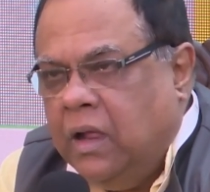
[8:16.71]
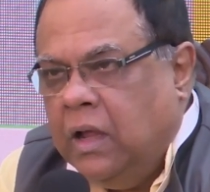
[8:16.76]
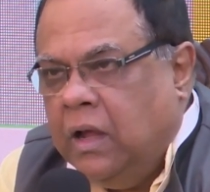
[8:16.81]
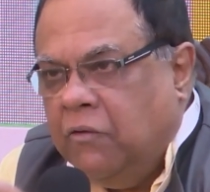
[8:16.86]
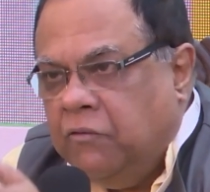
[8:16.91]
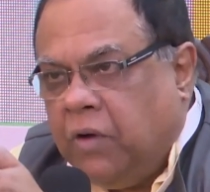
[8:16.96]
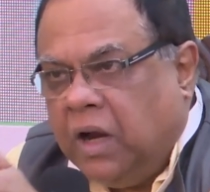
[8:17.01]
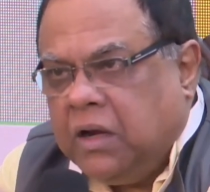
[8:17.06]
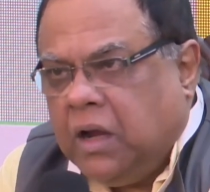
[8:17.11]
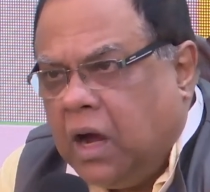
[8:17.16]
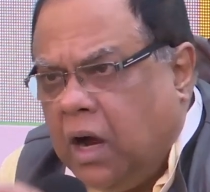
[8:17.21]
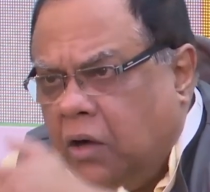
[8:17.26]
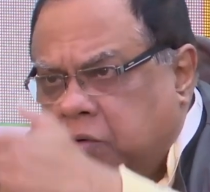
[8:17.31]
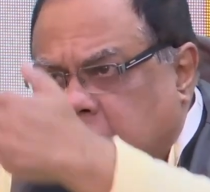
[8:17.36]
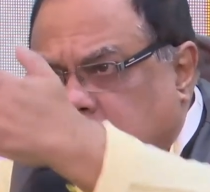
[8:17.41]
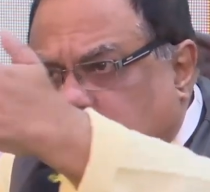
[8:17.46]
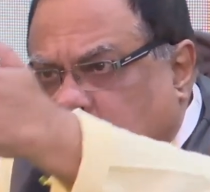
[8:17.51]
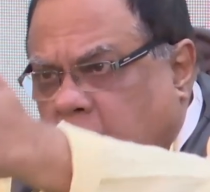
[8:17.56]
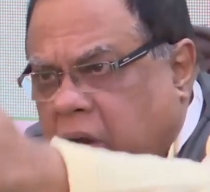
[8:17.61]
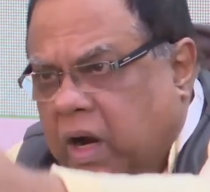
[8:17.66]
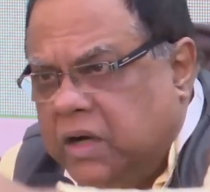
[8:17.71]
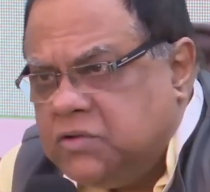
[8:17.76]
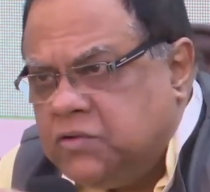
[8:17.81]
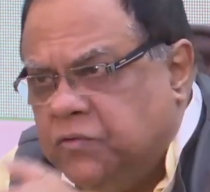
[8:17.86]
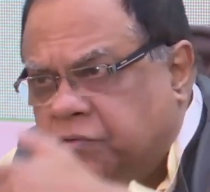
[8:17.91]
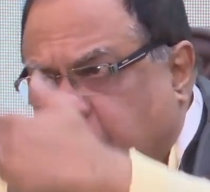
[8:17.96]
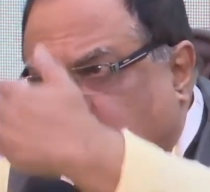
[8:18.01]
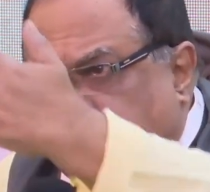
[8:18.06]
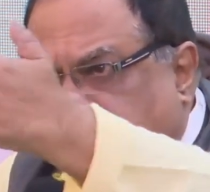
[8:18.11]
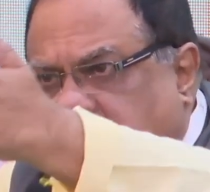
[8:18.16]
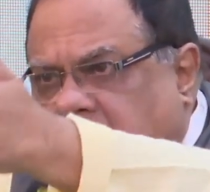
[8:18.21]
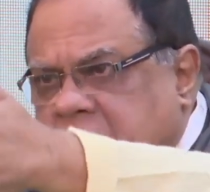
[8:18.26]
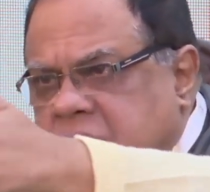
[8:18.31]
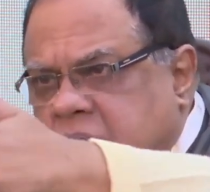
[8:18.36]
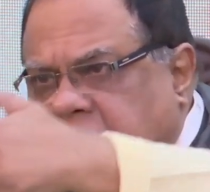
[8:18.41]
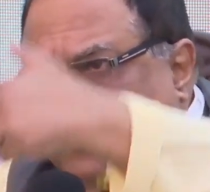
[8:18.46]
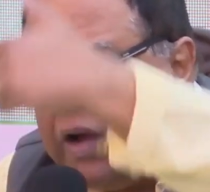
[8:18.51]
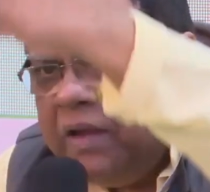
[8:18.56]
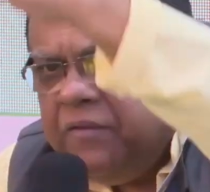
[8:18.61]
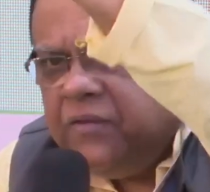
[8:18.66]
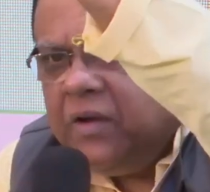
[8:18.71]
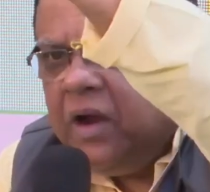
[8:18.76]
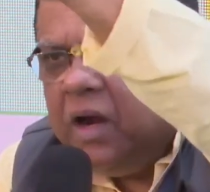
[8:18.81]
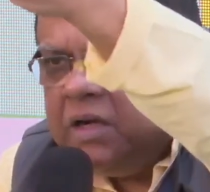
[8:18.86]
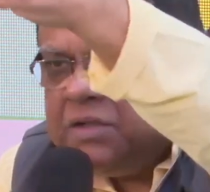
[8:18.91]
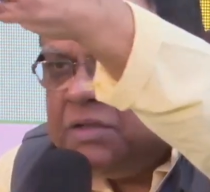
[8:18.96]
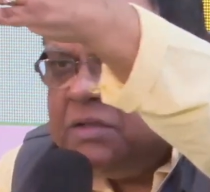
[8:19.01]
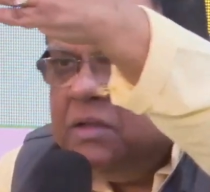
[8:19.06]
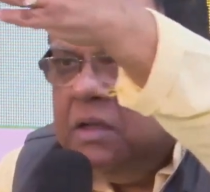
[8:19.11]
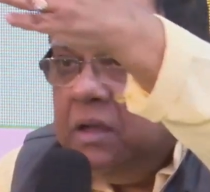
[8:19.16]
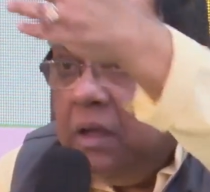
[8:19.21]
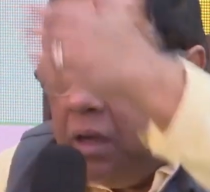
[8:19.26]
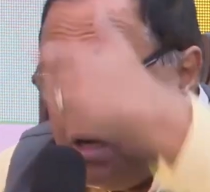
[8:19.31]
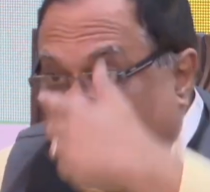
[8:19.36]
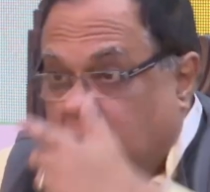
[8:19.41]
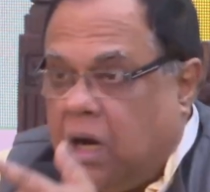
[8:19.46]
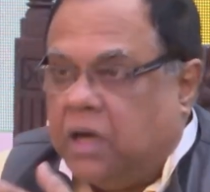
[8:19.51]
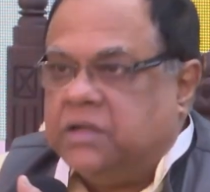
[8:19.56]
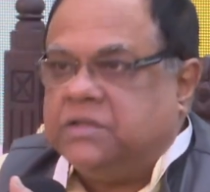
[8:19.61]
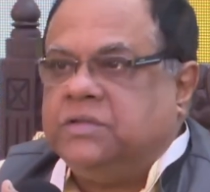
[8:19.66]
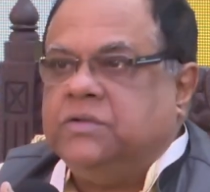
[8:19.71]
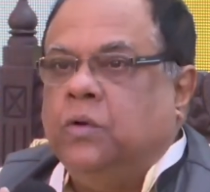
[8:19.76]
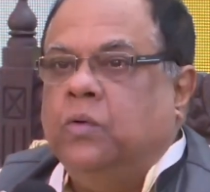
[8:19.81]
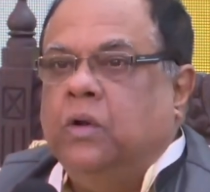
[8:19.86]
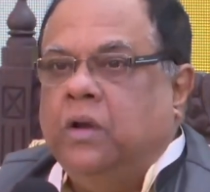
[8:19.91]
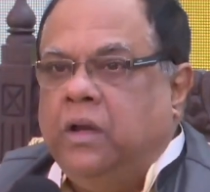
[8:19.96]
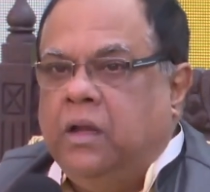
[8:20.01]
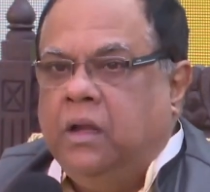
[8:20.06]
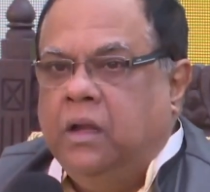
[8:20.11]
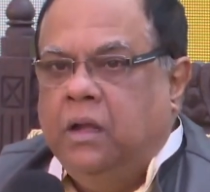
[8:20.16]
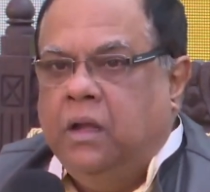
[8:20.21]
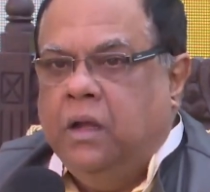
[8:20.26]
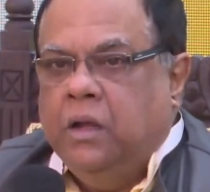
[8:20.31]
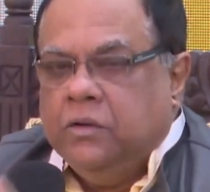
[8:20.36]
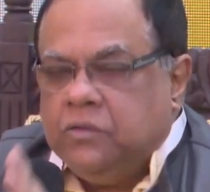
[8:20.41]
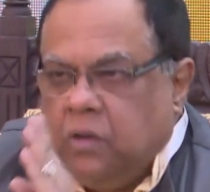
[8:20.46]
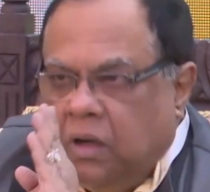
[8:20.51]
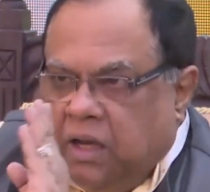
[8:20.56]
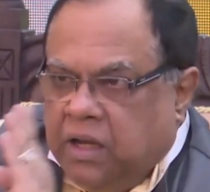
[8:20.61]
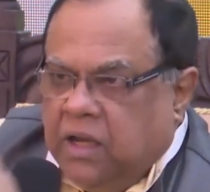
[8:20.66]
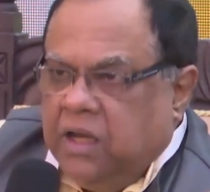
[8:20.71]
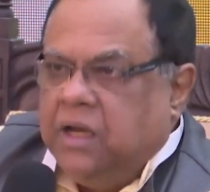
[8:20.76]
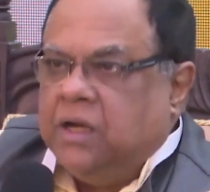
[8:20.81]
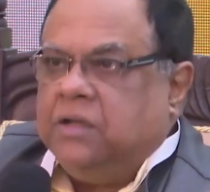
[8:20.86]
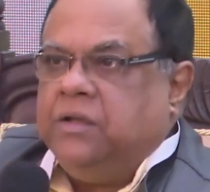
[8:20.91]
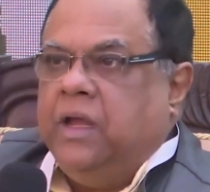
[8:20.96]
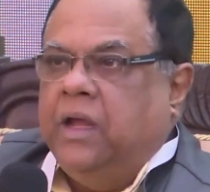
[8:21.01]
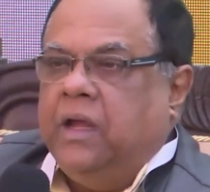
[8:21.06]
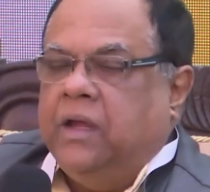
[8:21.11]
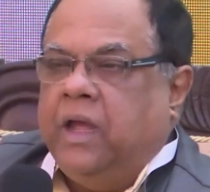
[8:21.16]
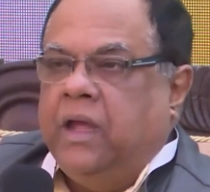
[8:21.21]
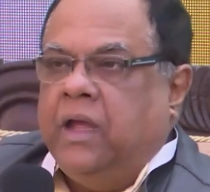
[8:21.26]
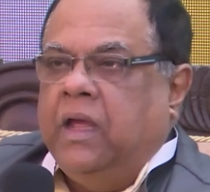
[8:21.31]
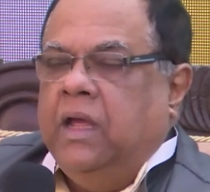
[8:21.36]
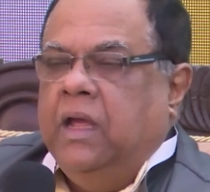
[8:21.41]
1 car to 2 cars to 4 cars to 5 cars, cars only. So linear thinking.